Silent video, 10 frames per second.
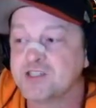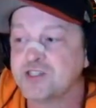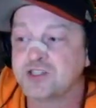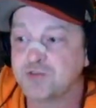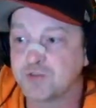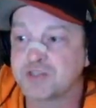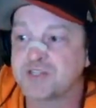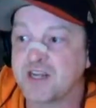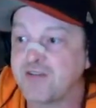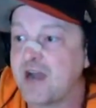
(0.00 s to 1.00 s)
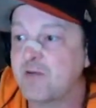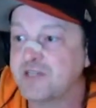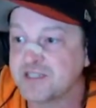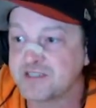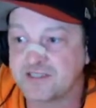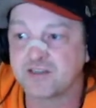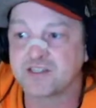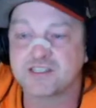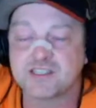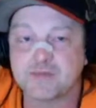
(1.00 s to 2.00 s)
Super safe. I would consider
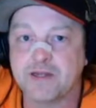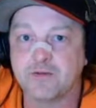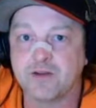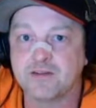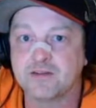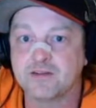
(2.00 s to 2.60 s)
this a speedrun